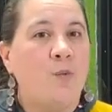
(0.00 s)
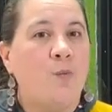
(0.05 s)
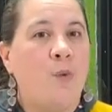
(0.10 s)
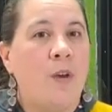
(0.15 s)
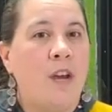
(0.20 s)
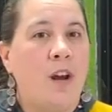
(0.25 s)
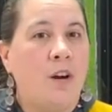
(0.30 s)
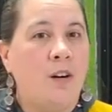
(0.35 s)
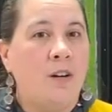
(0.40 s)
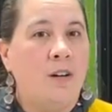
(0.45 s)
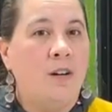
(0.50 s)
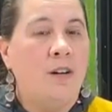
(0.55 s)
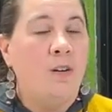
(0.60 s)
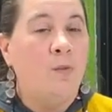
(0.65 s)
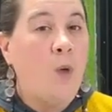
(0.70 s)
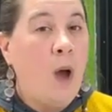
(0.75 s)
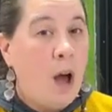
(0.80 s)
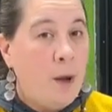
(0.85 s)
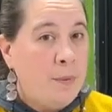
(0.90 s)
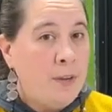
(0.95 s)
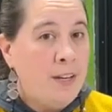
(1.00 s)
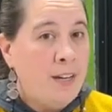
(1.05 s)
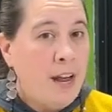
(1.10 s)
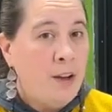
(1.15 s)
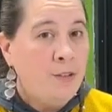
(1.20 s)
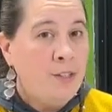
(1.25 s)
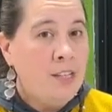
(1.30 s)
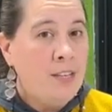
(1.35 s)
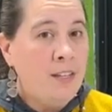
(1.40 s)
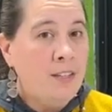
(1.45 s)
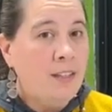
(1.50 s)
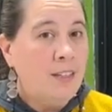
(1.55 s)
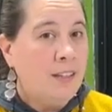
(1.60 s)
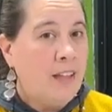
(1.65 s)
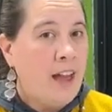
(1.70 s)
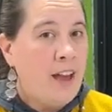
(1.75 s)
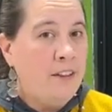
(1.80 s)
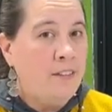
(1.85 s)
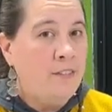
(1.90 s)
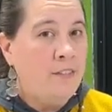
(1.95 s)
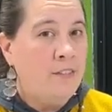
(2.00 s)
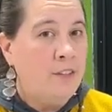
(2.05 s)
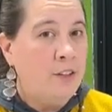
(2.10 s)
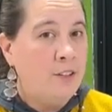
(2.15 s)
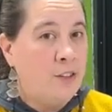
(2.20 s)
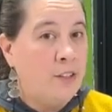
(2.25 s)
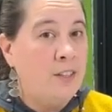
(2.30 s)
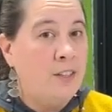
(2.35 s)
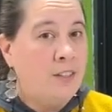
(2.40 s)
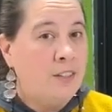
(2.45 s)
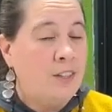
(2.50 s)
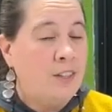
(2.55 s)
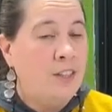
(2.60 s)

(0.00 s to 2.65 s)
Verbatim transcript: we are I'll be announcing the live or the